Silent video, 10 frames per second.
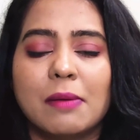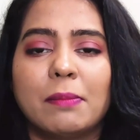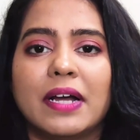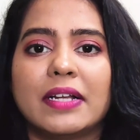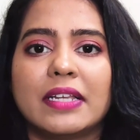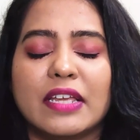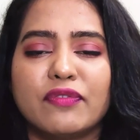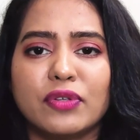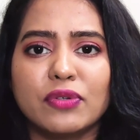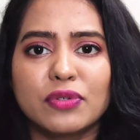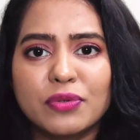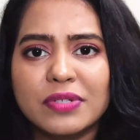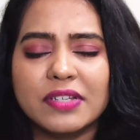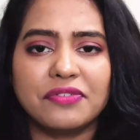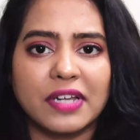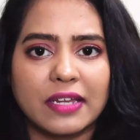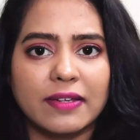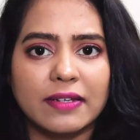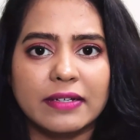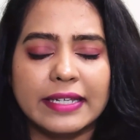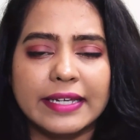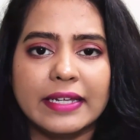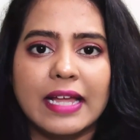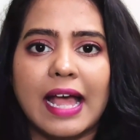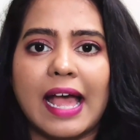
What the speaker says: but if you use it regularly,